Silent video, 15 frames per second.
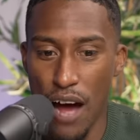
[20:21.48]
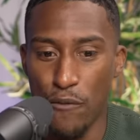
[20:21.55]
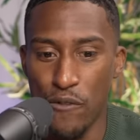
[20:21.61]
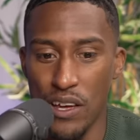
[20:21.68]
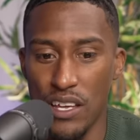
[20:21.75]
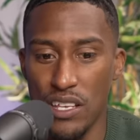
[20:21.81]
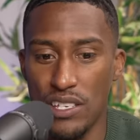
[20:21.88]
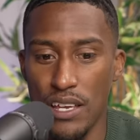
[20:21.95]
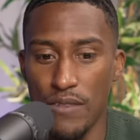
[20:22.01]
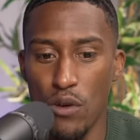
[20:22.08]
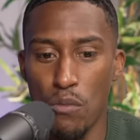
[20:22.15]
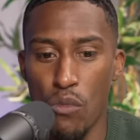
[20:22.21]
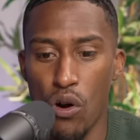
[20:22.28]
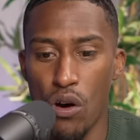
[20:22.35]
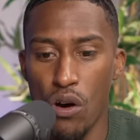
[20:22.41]
I think it's
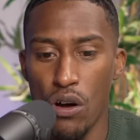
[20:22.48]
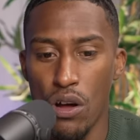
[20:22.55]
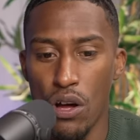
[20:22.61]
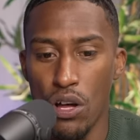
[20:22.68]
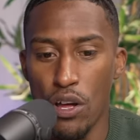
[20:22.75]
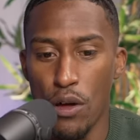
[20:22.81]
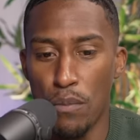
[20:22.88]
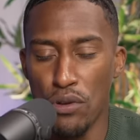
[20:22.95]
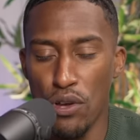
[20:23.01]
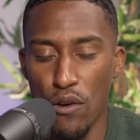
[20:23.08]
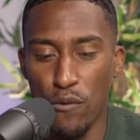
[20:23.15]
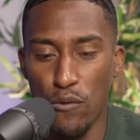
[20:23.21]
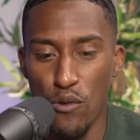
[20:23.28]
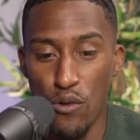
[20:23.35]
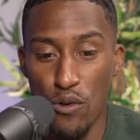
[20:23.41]
even more
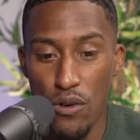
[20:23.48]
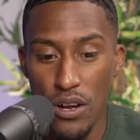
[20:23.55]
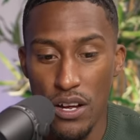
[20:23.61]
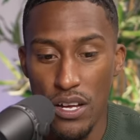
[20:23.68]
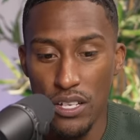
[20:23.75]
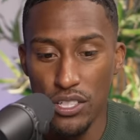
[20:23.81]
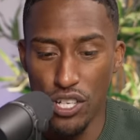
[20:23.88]
beautiful